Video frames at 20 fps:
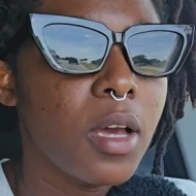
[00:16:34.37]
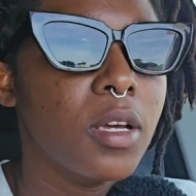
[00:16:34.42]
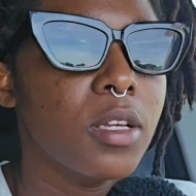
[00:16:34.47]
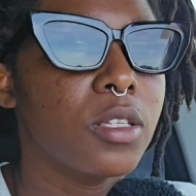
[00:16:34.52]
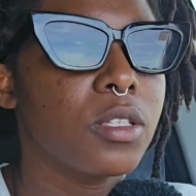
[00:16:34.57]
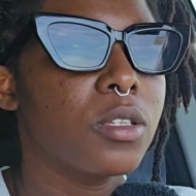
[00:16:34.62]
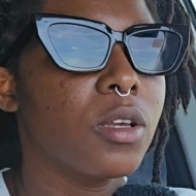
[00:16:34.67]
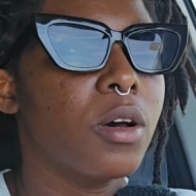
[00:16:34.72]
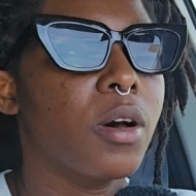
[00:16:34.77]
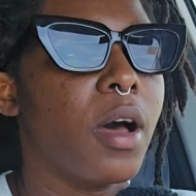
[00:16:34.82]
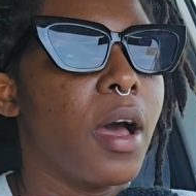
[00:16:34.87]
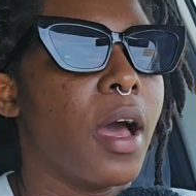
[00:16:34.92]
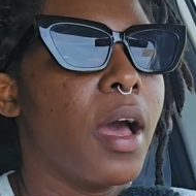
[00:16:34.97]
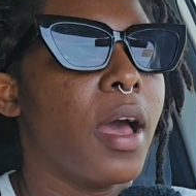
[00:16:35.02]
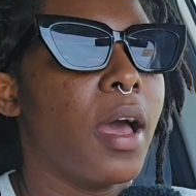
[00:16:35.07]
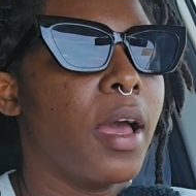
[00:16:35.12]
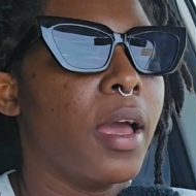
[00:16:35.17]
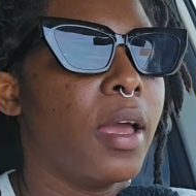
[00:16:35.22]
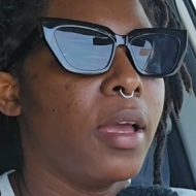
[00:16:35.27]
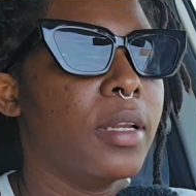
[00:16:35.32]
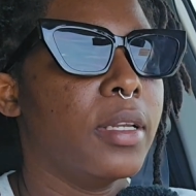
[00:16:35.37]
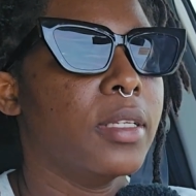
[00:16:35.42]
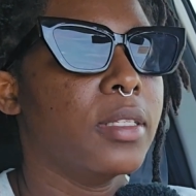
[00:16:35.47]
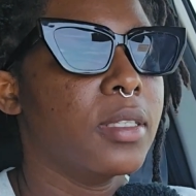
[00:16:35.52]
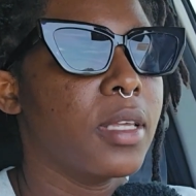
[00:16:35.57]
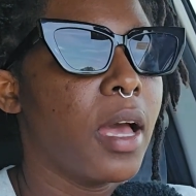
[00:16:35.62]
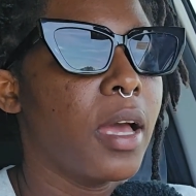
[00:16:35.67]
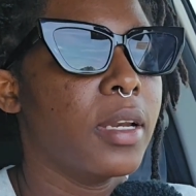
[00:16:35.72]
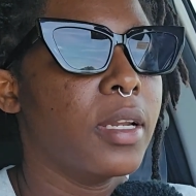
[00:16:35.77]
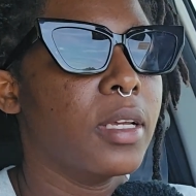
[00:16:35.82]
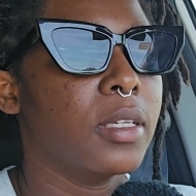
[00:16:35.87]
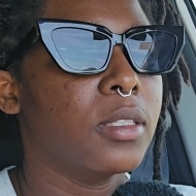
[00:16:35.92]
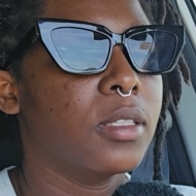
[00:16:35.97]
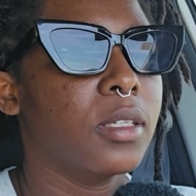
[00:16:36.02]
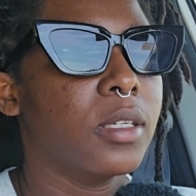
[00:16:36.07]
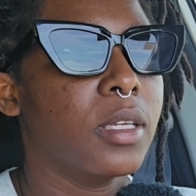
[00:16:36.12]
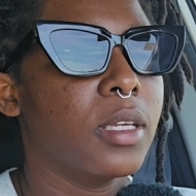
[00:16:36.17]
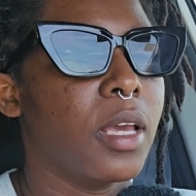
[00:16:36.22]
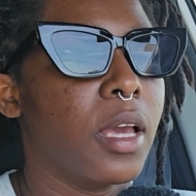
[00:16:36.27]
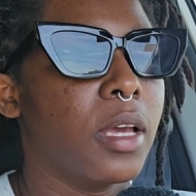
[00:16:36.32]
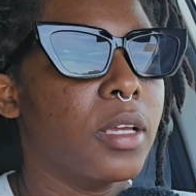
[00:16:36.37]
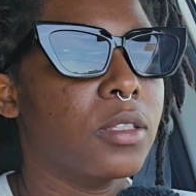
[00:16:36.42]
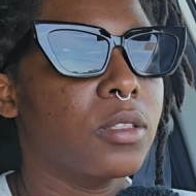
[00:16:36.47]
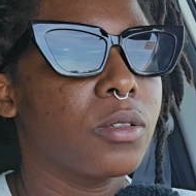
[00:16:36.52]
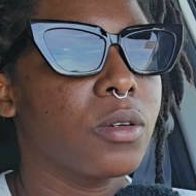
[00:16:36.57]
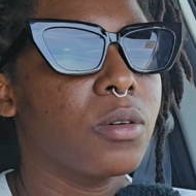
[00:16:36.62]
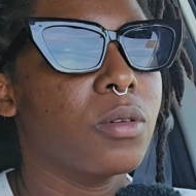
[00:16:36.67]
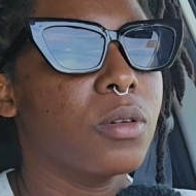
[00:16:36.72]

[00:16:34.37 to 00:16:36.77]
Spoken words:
So I decided to get